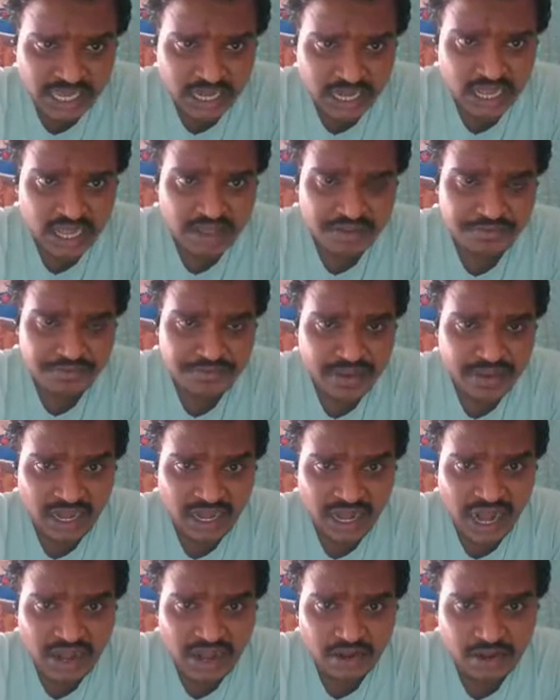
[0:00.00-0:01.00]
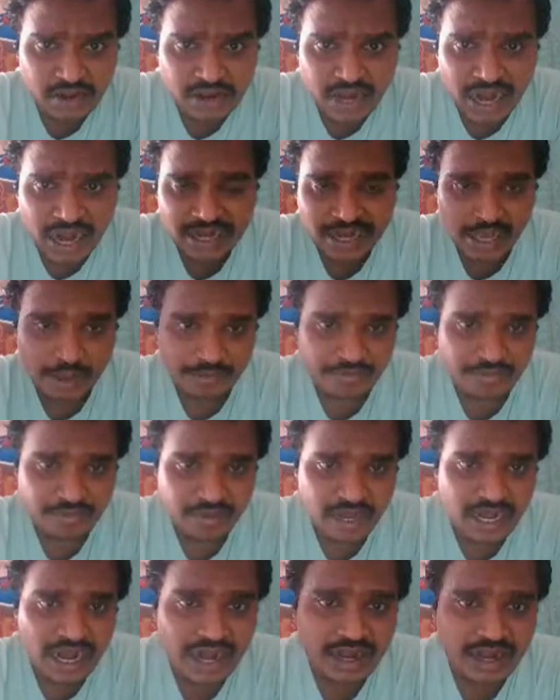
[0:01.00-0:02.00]
See here, fill and draw
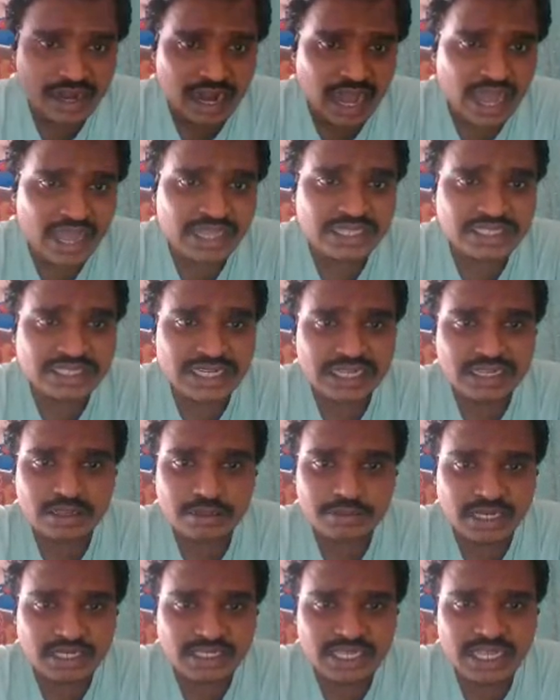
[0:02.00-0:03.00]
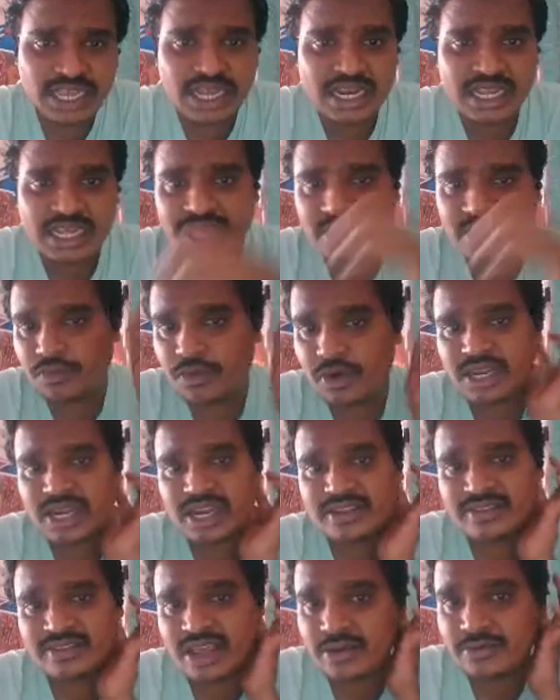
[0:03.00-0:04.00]
type. Fill and draw is nothing but, see here
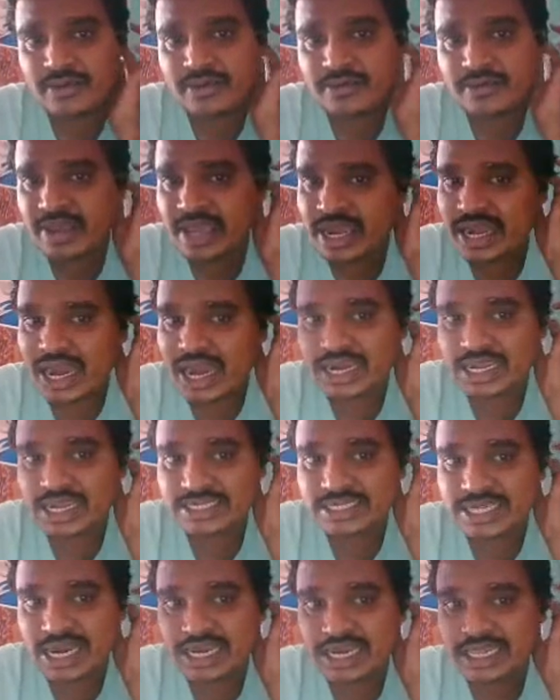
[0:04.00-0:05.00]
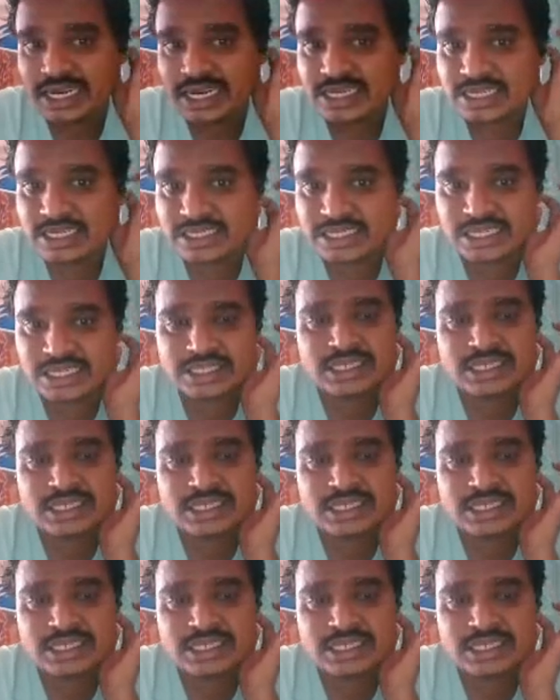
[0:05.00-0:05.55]
in the word itself we can understand